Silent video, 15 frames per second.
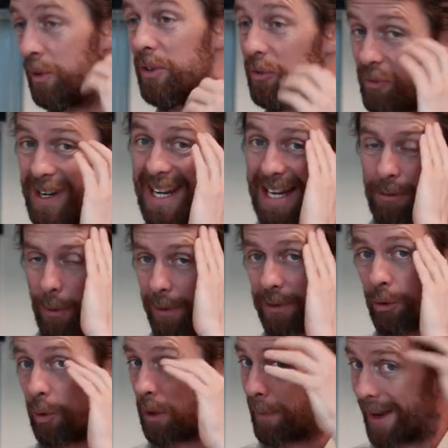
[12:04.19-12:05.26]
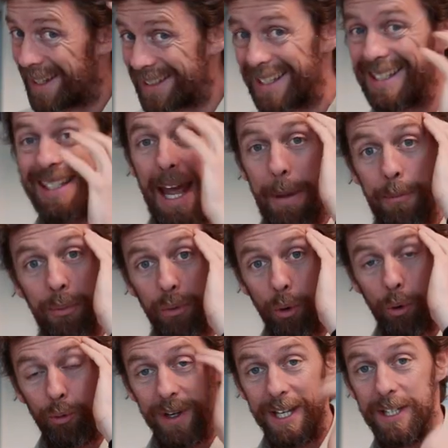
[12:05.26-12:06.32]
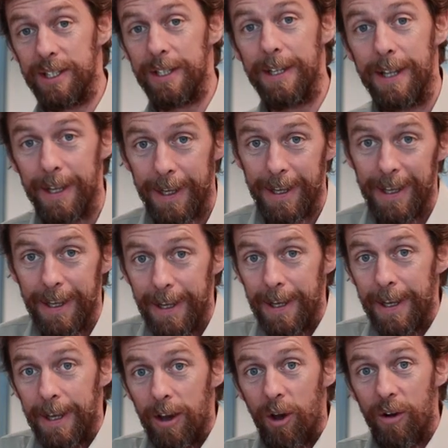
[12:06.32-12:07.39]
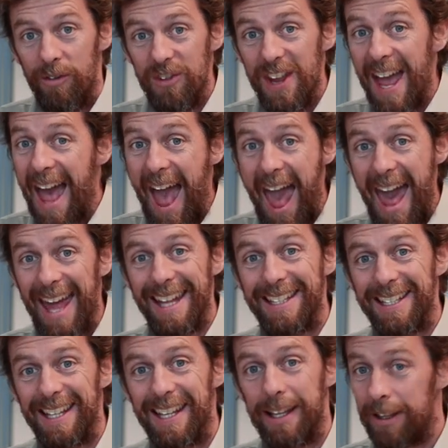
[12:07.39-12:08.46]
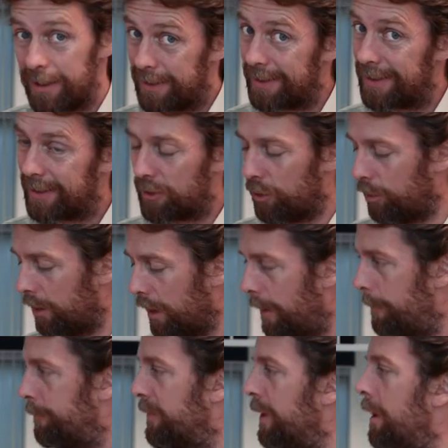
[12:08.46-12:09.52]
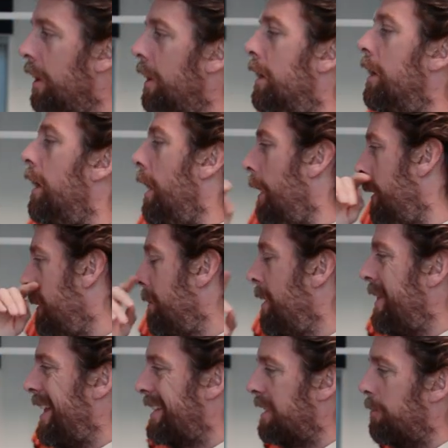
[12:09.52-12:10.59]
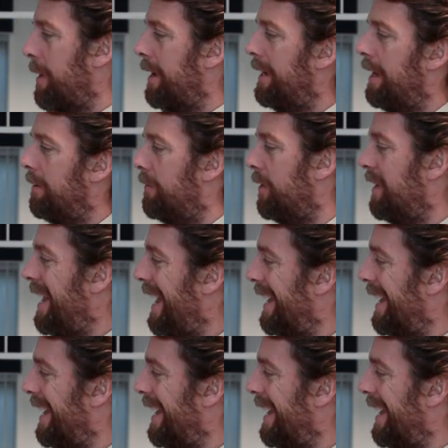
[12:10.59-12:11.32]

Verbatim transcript: whereas really what we're talking about is the temporal region of your head. Cool, huh? Um, and that's about it for the